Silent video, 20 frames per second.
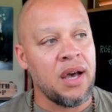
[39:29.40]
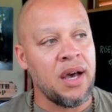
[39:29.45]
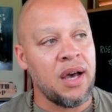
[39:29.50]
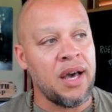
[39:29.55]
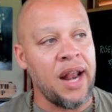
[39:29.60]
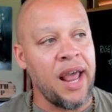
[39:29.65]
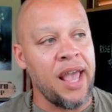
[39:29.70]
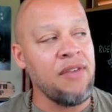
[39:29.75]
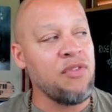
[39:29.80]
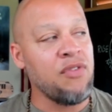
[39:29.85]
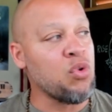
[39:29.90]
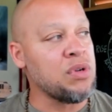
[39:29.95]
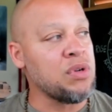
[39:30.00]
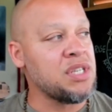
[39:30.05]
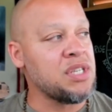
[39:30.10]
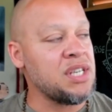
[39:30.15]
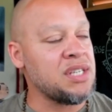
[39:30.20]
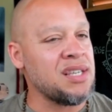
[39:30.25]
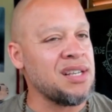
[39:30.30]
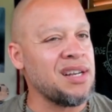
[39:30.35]
And I even
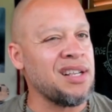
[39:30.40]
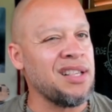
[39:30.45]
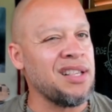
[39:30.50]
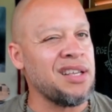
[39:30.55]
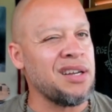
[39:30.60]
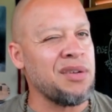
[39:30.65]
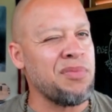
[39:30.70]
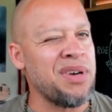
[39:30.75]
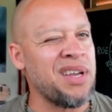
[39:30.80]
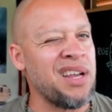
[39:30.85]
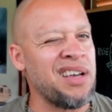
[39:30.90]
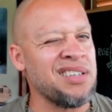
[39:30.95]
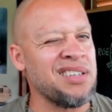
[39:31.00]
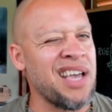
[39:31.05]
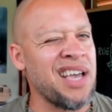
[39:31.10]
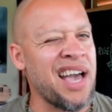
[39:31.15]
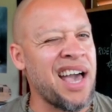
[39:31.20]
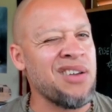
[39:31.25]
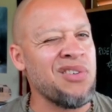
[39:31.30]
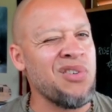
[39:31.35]
resisted it a little bit. I was
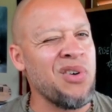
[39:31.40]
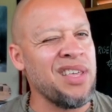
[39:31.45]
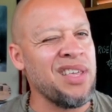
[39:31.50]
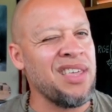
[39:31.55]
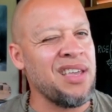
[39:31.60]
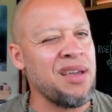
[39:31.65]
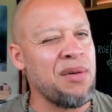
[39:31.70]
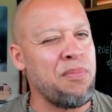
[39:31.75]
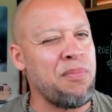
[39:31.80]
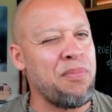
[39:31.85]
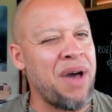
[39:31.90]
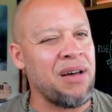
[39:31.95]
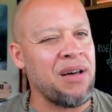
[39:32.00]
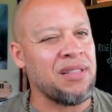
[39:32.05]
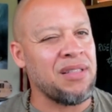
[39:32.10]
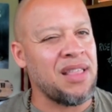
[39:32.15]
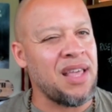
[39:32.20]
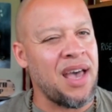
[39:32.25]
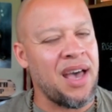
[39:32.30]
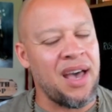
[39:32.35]
like, I don't know anything
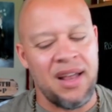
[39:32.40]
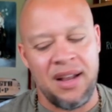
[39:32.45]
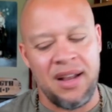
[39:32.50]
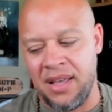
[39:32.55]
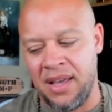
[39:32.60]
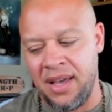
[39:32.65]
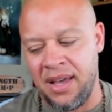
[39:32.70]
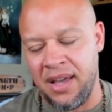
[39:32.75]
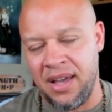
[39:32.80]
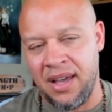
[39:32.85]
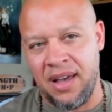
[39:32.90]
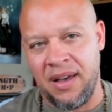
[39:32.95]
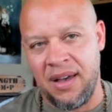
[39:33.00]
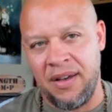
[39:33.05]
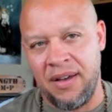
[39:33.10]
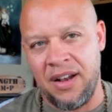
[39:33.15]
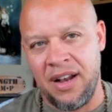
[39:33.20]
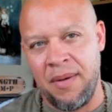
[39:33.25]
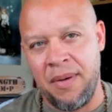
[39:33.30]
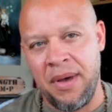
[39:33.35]
about that. Like,
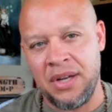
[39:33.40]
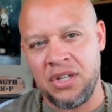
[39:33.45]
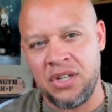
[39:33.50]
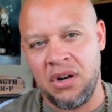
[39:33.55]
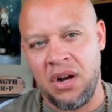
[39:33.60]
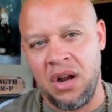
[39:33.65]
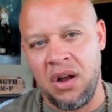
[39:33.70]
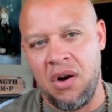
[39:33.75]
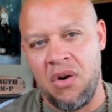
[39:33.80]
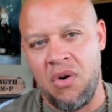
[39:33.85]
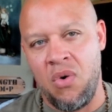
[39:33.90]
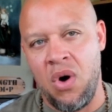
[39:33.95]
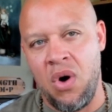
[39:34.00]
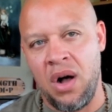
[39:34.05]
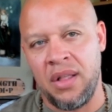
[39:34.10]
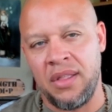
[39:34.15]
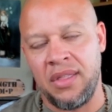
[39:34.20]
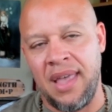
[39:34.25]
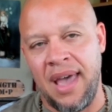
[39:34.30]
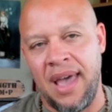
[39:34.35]
and I'm not sure I
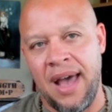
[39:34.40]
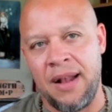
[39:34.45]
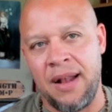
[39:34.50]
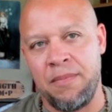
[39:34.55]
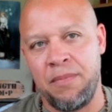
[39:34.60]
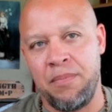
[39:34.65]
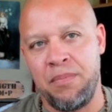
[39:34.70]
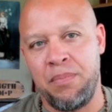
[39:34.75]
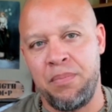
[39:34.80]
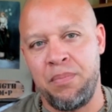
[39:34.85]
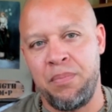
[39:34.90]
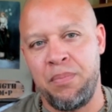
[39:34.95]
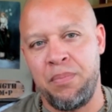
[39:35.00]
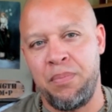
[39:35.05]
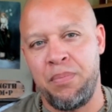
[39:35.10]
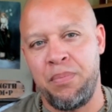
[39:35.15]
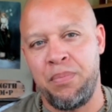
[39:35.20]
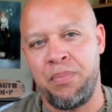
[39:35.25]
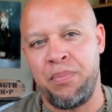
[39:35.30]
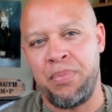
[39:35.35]
want that,
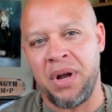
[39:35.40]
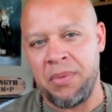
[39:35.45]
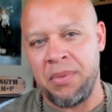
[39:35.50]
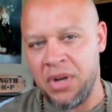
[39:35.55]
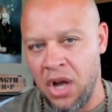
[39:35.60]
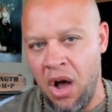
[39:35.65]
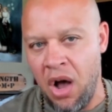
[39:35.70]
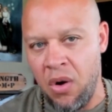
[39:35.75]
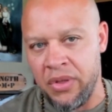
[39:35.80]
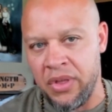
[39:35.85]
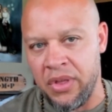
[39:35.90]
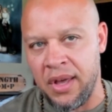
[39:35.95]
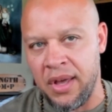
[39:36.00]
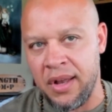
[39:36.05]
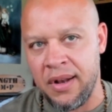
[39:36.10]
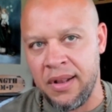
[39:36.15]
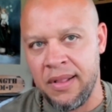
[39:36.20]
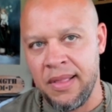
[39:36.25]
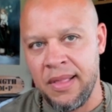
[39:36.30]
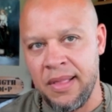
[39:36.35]
but I'm going to go with
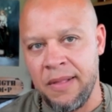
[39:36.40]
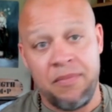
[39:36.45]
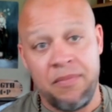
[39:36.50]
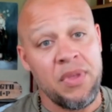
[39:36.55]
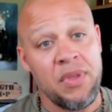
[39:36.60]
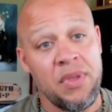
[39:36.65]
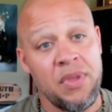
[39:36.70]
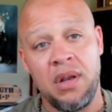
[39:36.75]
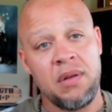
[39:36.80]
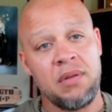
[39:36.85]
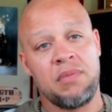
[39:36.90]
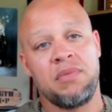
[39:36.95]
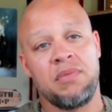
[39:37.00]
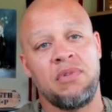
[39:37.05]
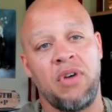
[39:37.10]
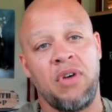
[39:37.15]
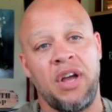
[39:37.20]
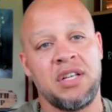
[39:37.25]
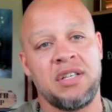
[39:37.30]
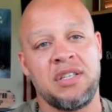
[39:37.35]
it. The
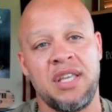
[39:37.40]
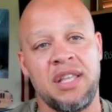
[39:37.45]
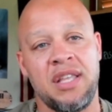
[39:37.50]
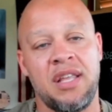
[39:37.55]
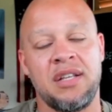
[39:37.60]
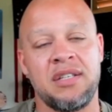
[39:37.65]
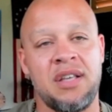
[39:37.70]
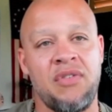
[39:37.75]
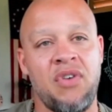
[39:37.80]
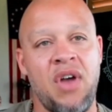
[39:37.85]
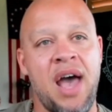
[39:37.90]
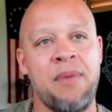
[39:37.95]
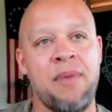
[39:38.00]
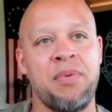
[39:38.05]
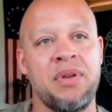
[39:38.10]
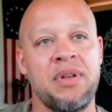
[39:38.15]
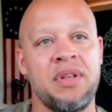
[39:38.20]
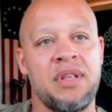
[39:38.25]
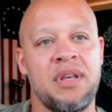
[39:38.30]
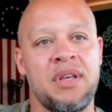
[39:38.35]
greatest thing that has ever
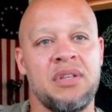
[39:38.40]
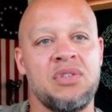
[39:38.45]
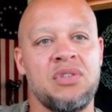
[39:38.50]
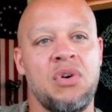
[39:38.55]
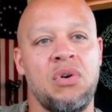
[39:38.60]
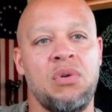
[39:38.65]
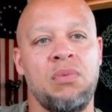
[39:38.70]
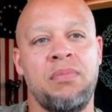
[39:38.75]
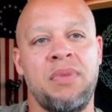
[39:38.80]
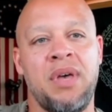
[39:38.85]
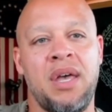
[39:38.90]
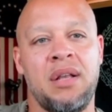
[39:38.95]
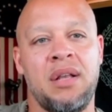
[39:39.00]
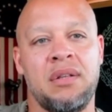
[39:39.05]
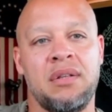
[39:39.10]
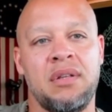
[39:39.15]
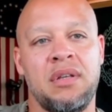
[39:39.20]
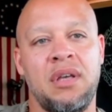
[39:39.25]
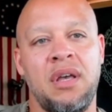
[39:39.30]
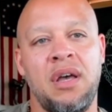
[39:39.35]
happened. And so,
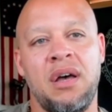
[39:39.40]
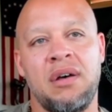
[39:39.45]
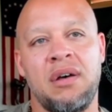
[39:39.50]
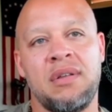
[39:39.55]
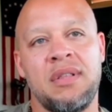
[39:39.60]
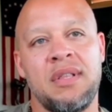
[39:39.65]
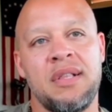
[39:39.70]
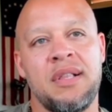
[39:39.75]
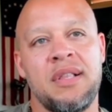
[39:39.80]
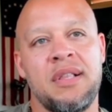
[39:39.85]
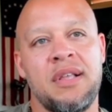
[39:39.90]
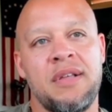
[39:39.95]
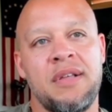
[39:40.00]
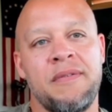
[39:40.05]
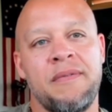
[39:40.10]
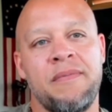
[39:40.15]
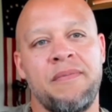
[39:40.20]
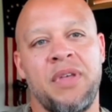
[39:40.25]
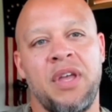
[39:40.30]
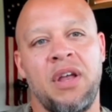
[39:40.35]
man, yeah,
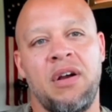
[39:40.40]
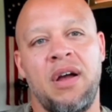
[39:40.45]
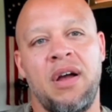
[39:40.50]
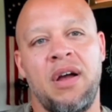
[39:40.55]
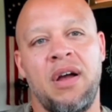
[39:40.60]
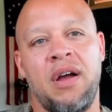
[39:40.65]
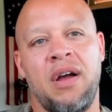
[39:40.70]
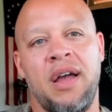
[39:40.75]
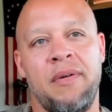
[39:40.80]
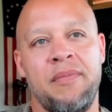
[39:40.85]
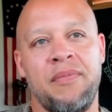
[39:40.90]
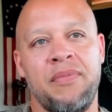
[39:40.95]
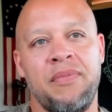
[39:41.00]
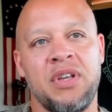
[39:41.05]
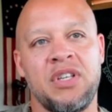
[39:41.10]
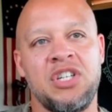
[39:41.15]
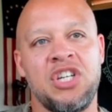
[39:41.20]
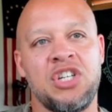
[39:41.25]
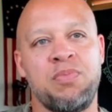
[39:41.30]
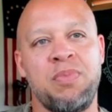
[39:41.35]
here I am.
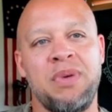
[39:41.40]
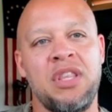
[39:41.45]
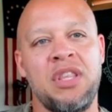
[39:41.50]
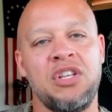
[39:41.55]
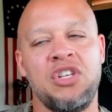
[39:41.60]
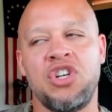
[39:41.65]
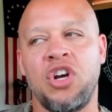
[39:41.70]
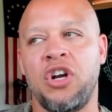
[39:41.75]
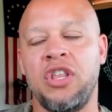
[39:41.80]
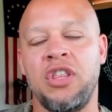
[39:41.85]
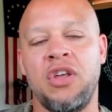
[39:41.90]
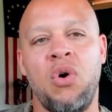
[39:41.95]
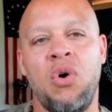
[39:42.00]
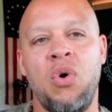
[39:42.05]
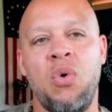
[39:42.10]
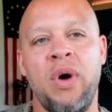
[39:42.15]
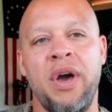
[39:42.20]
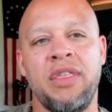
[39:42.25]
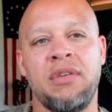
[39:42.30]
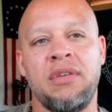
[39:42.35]
It's just been the journey
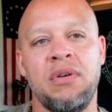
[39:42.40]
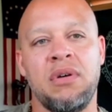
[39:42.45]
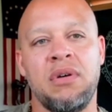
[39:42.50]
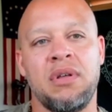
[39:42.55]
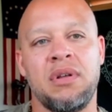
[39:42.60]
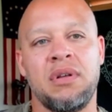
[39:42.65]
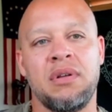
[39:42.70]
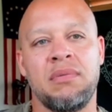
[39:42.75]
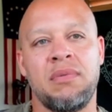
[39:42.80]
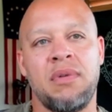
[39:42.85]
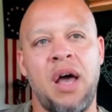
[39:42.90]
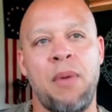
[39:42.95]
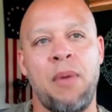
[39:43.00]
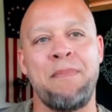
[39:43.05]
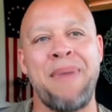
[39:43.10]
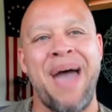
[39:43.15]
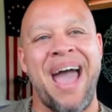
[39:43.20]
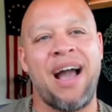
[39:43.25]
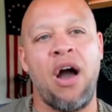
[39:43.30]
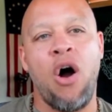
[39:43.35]
the whole way through. And
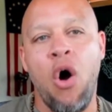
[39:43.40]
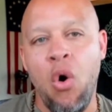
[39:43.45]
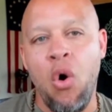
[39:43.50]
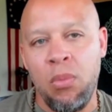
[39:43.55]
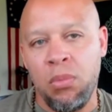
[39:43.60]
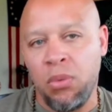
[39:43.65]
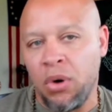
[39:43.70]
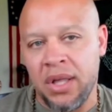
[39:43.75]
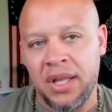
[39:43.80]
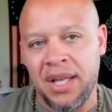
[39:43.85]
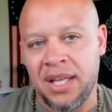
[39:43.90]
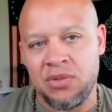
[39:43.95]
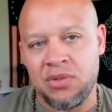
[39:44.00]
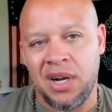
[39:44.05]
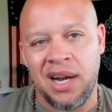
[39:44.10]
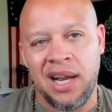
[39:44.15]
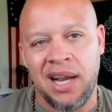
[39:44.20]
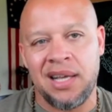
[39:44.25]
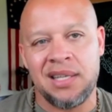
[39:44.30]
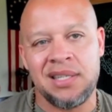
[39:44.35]
I'm back home, really. That's
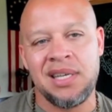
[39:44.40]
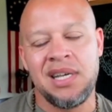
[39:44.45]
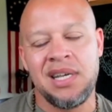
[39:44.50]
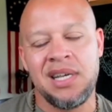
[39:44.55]
what it is.